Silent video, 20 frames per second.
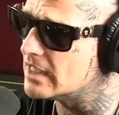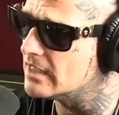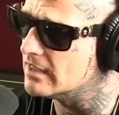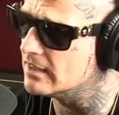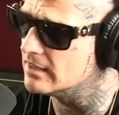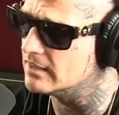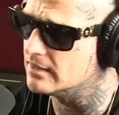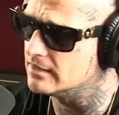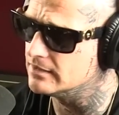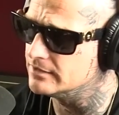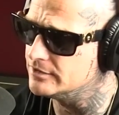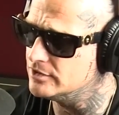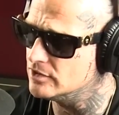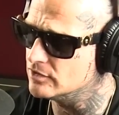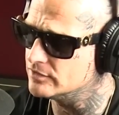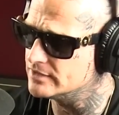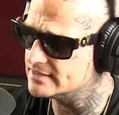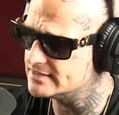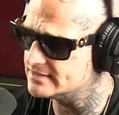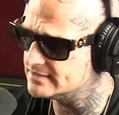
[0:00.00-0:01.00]
You
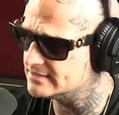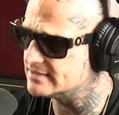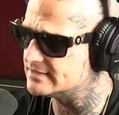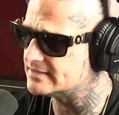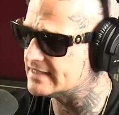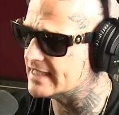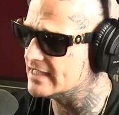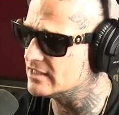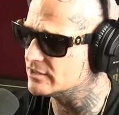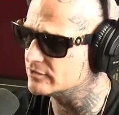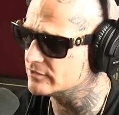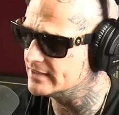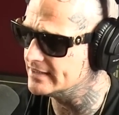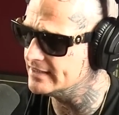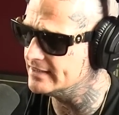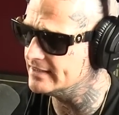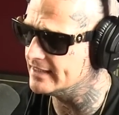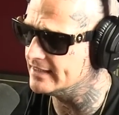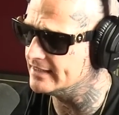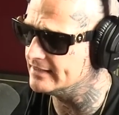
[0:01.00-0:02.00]
know, this is the
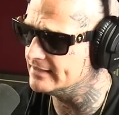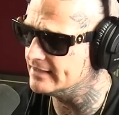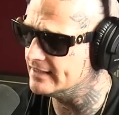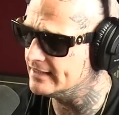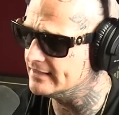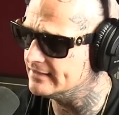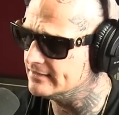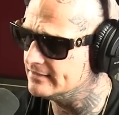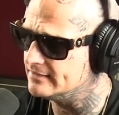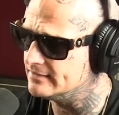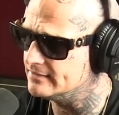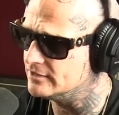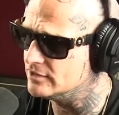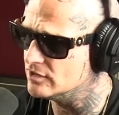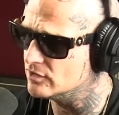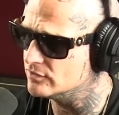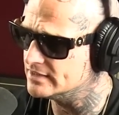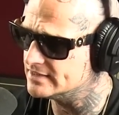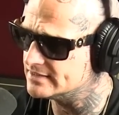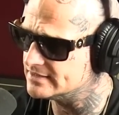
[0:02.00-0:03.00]
salary and, you
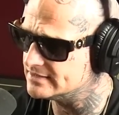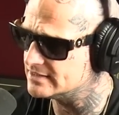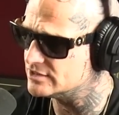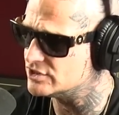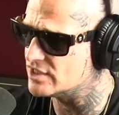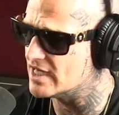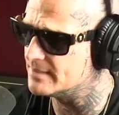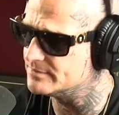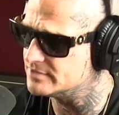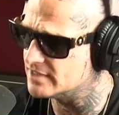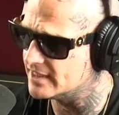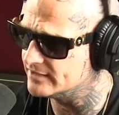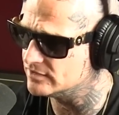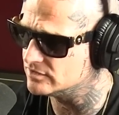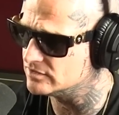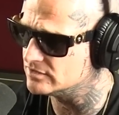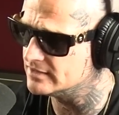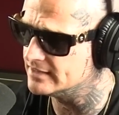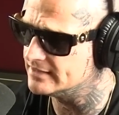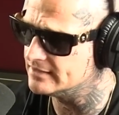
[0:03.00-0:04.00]
know, this is the job
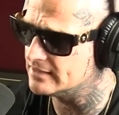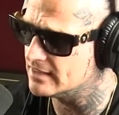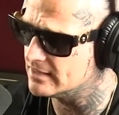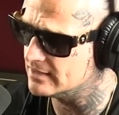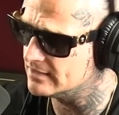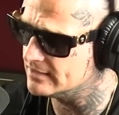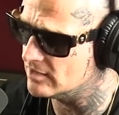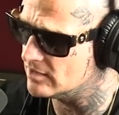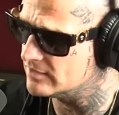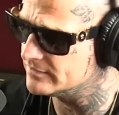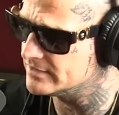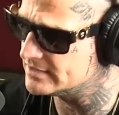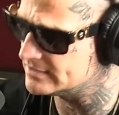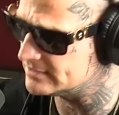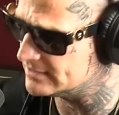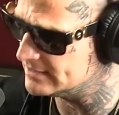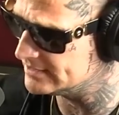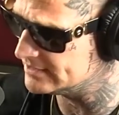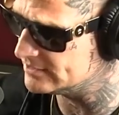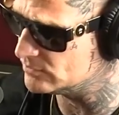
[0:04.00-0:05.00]
title and, all this,
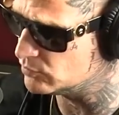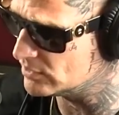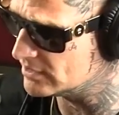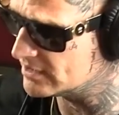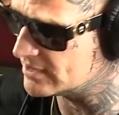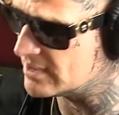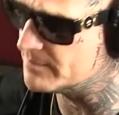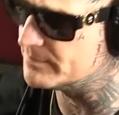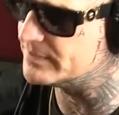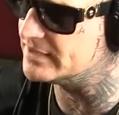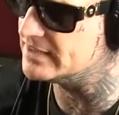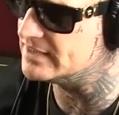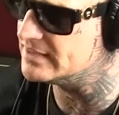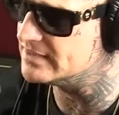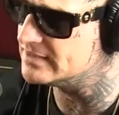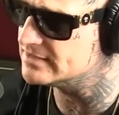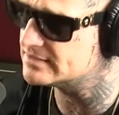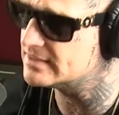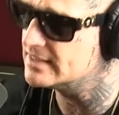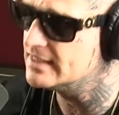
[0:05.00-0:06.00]
this is where the company
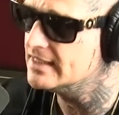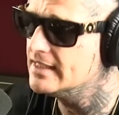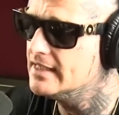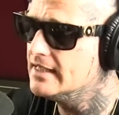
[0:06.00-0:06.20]
is.